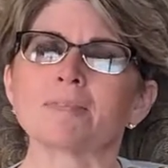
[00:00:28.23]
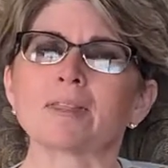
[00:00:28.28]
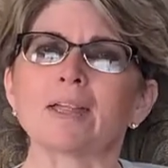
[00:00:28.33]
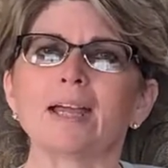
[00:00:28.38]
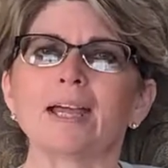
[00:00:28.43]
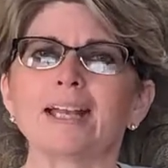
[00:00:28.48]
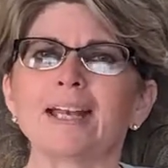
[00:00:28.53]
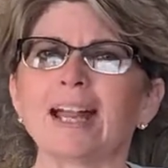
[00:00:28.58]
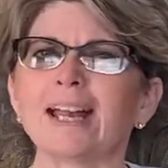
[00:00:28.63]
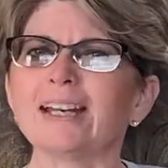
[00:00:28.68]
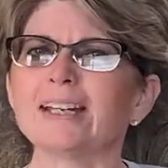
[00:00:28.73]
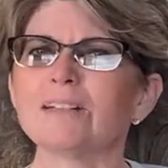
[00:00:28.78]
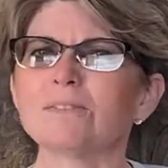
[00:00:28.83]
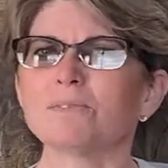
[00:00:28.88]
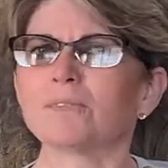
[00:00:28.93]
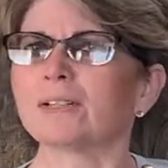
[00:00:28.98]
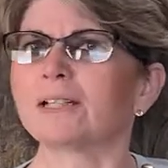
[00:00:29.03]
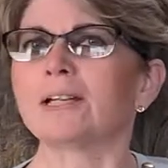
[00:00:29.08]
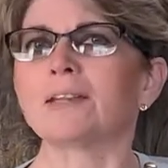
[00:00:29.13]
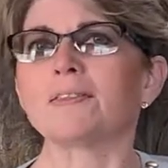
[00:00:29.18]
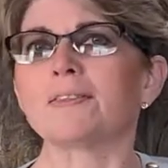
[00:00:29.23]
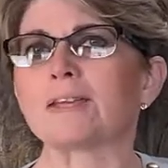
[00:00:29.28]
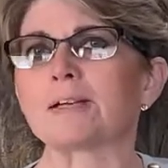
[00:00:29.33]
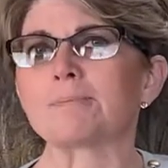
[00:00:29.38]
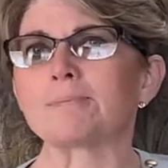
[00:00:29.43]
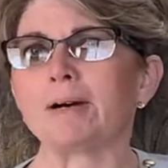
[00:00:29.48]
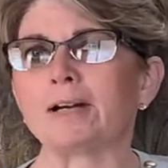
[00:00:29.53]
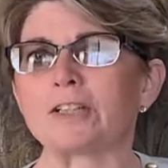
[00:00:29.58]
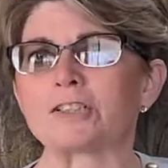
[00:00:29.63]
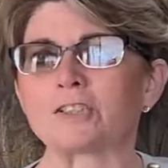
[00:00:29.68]
And I didn't really think
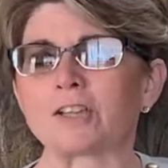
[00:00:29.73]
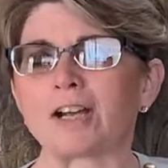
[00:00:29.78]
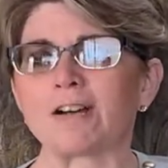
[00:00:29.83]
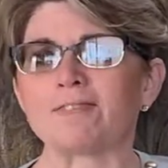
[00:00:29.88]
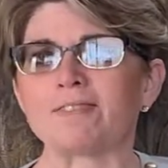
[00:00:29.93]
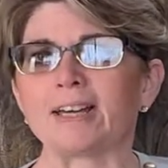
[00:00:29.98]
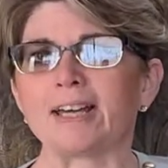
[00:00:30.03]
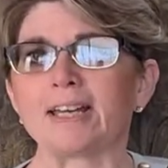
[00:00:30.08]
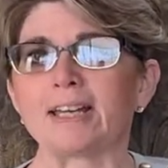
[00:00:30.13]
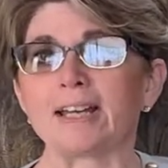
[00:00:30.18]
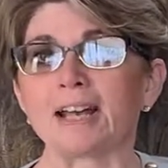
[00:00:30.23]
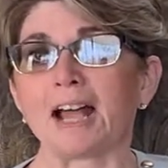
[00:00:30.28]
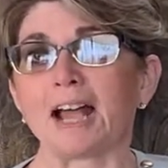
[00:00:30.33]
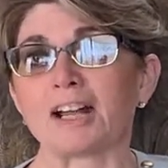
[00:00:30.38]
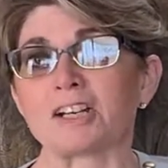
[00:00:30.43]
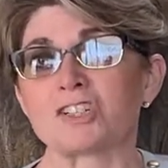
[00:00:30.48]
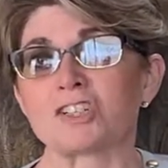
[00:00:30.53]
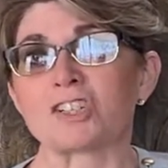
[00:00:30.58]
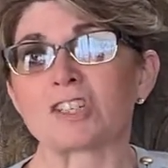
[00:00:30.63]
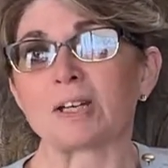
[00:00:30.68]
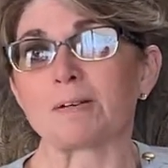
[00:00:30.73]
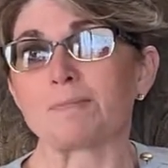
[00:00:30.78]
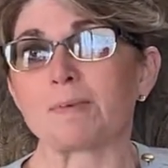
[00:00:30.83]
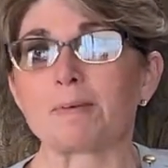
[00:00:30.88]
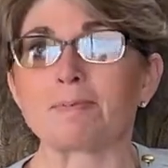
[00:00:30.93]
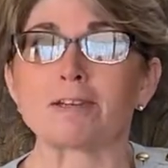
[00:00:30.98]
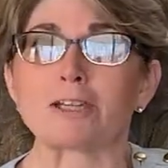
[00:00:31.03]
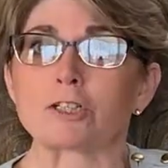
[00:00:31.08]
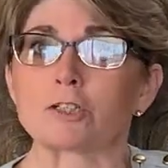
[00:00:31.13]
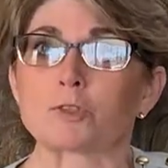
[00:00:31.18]
much of it. I just thought
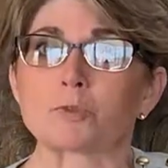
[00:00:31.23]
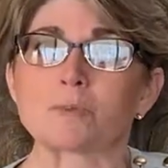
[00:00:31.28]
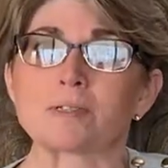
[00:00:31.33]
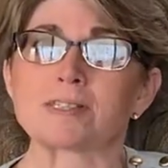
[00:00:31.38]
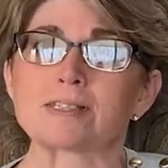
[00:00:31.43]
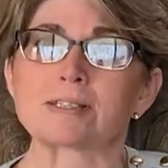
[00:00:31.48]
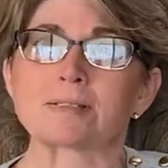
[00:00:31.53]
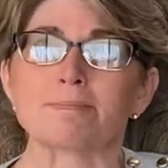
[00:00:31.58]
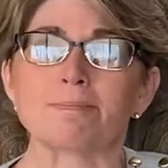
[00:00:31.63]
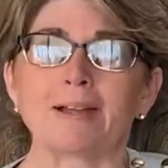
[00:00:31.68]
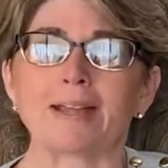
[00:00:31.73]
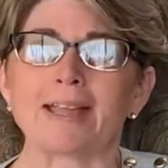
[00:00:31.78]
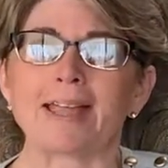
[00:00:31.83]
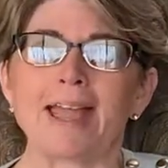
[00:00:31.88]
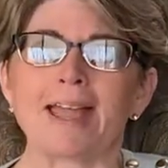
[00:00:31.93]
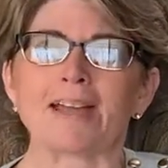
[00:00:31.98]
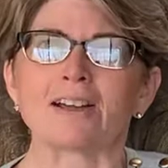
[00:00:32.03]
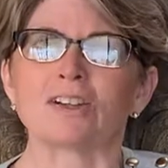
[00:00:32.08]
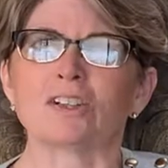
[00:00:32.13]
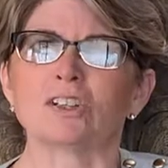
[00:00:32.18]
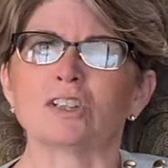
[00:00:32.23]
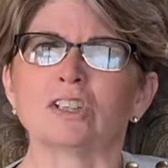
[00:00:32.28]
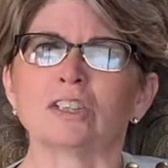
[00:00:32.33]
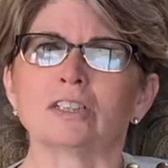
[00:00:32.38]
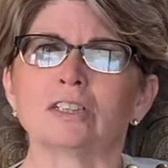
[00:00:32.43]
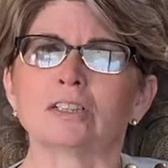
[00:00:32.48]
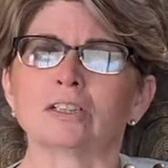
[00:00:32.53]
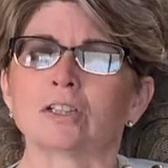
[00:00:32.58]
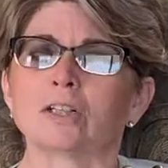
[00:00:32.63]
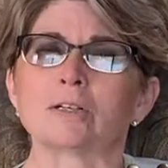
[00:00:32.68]
maybe I twisted my ankle
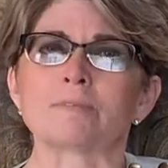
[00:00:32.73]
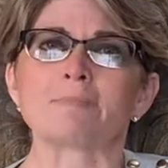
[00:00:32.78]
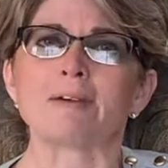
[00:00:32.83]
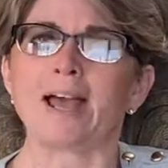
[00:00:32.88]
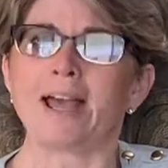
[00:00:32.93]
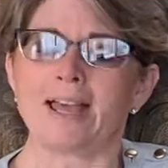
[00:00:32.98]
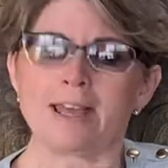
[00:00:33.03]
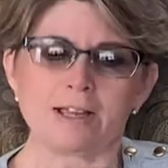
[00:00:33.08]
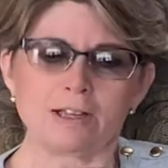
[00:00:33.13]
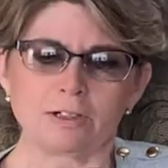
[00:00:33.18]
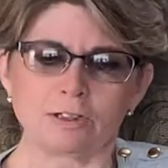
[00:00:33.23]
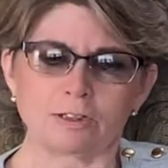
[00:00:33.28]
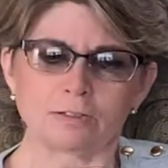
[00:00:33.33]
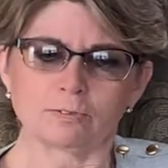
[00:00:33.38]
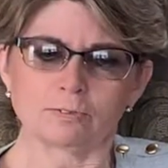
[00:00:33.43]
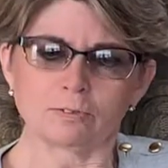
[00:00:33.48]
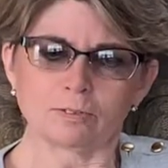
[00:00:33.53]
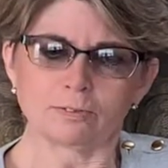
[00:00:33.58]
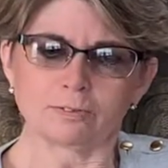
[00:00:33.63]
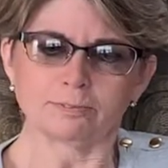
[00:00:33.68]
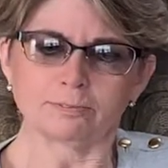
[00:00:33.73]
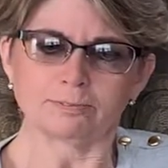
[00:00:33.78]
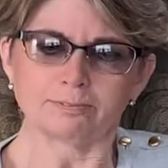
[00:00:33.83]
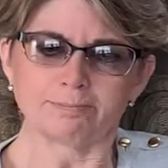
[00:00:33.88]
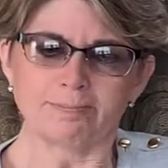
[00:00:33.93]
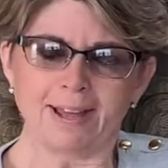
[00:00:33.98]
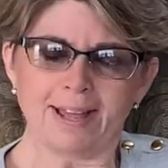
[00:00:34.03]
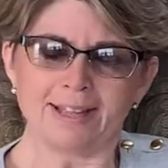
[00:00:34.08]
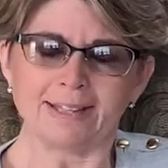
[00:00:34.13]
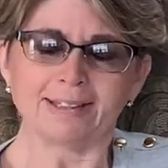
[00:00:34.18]
or my
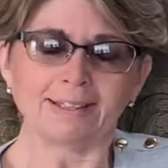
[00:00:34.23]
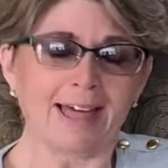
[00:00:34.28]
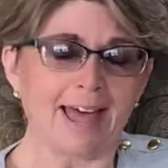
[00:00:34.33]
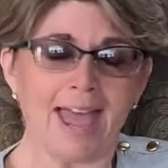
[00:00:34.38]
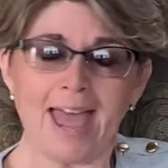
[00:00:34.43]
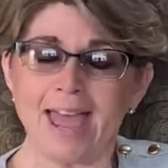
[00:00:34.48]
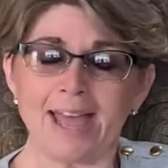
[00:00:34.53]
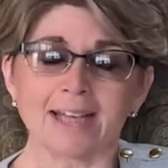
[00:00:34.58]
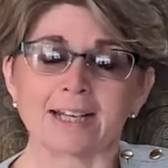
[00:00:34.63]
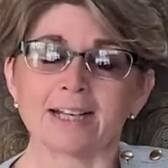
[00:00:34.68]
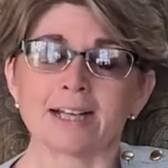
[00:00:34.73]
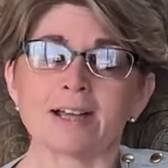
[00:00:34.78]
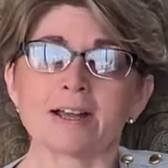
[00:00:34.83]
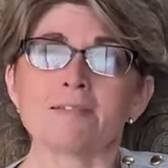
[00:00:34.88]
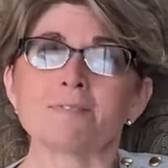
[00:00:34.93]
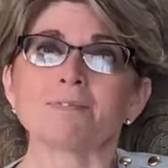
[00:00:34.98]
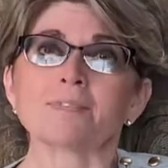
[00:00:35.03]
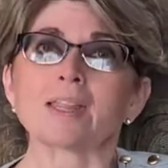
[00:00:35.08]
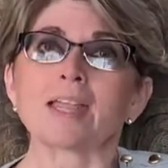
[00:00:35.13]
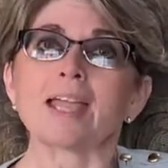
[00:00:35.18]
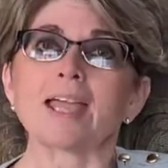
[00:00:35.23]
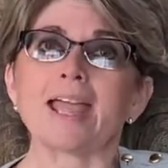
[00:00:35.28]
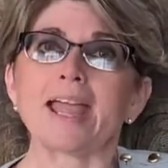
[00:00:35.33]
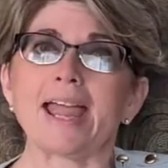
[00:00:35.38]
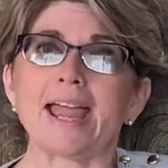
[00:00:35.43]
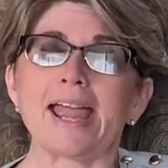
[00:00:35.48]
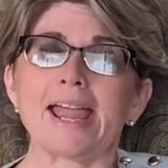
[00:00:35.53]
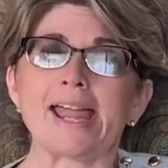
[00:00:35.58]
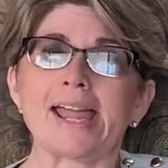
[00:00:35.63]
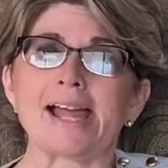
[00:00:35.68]
leg.
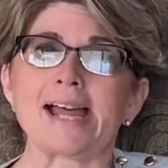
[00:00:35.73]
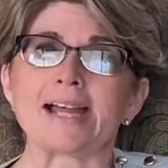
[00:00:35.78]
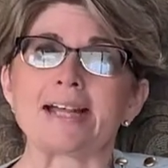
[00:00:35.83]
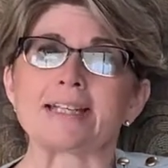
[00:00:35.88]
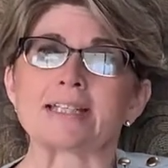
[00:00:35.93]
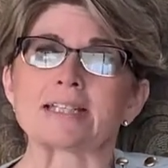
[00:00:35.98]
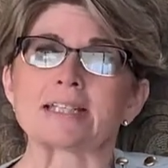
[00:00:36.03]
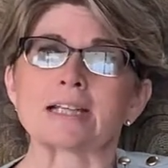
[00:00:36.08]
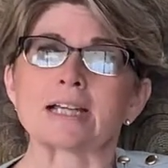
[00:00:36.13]
And